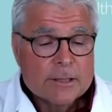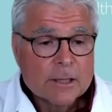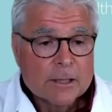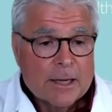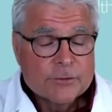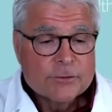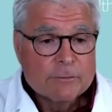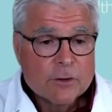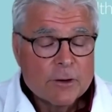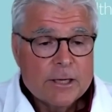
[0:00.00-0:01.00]
in the last
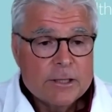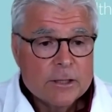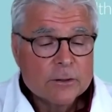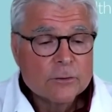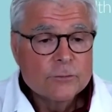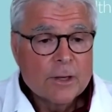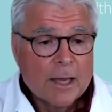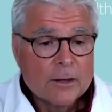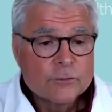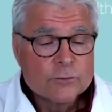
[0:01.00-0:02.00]
seven or eight years
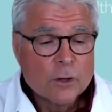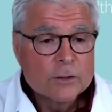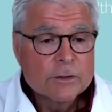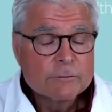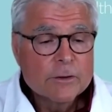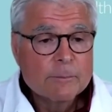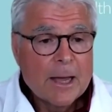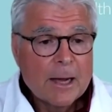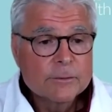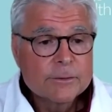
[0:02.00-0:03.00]
as drugs have come
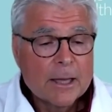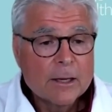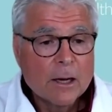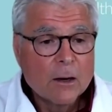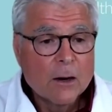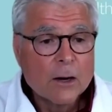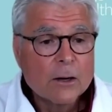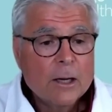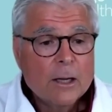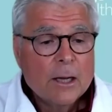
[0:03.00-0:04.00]
out that
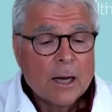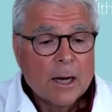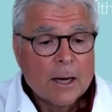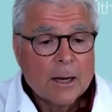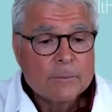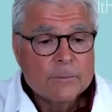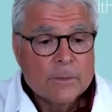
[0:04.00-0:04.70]
are uh,